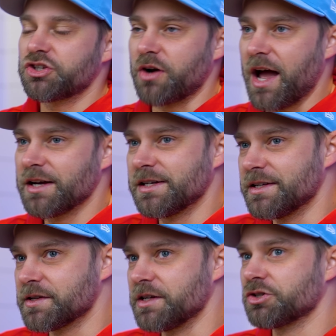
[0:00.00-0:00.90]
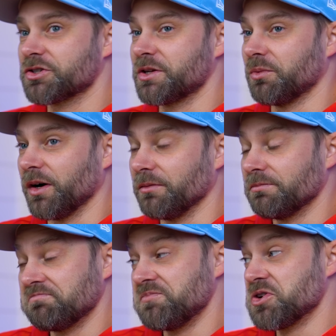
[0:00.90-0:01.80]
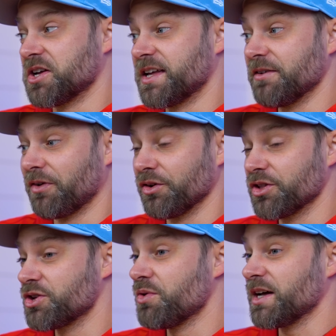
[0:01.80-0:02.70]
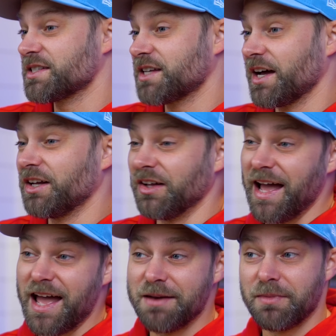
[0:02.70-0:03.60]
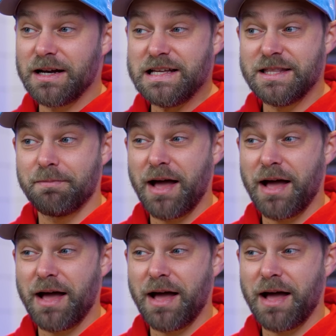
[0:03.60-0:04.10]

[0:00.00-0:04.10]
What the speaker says: Stratton is an interesting one. You could give her the US title and Money in the